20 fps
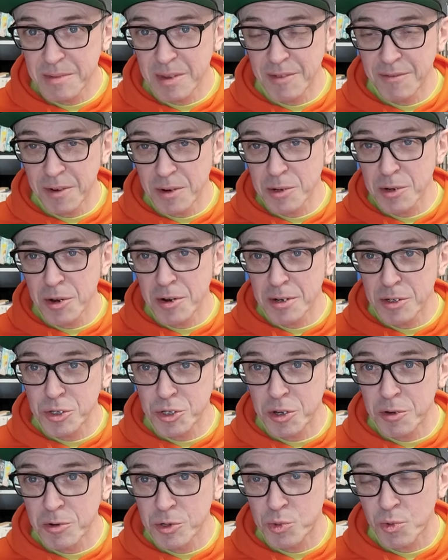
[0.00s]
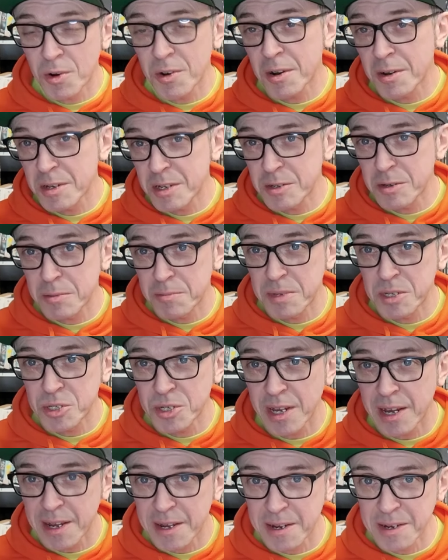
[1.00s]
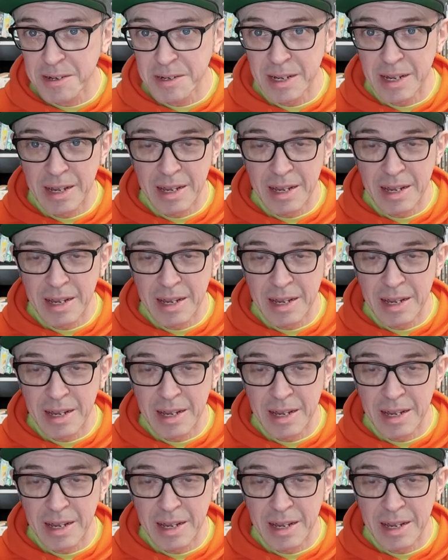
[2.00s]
If I'd got to choose one, it'd be Sega.